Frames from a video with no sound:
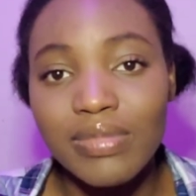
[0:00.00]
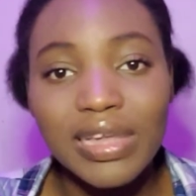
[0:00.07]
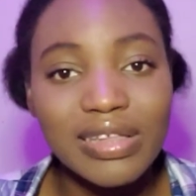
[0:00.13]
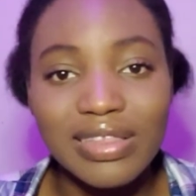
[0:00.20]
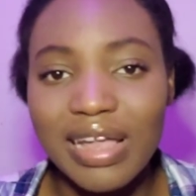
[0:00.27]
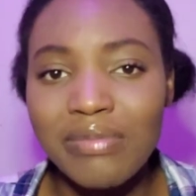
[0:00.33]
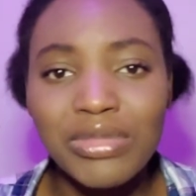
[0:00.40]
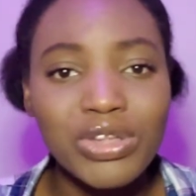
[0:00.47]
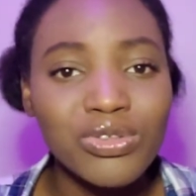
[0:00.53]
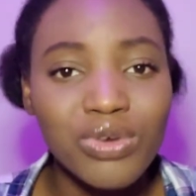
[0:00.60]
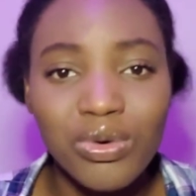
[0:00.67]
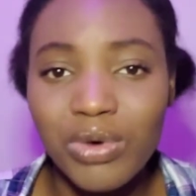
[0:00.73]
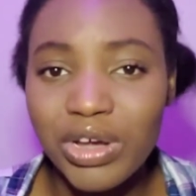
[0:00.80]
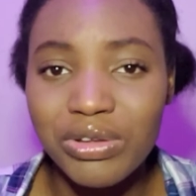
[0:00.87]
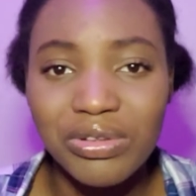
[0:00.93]
please let me
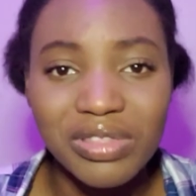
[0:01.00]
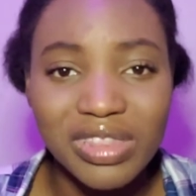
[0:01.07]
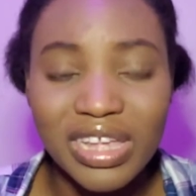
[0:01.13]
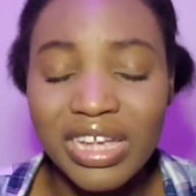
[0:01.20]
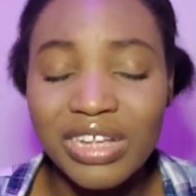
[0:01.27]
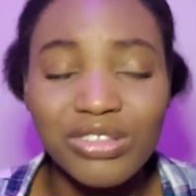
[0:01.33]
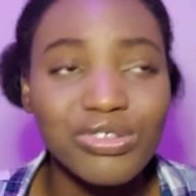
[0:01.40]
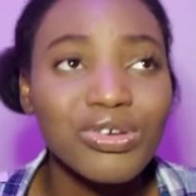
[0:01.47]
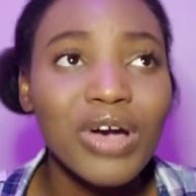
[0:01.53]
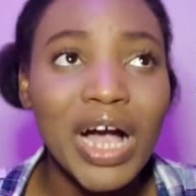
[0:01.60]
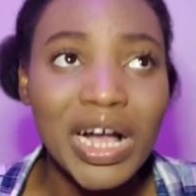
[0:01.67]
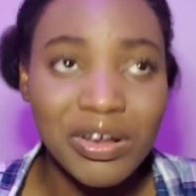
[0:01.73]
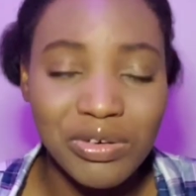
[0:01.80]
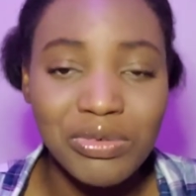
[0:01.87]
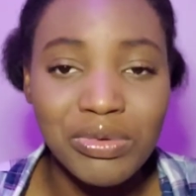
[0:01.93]
know what you think do you
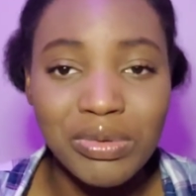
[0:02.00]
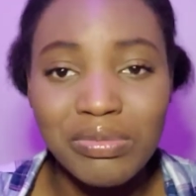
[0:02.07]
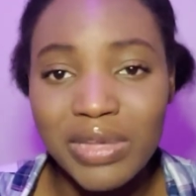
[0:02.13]
agree with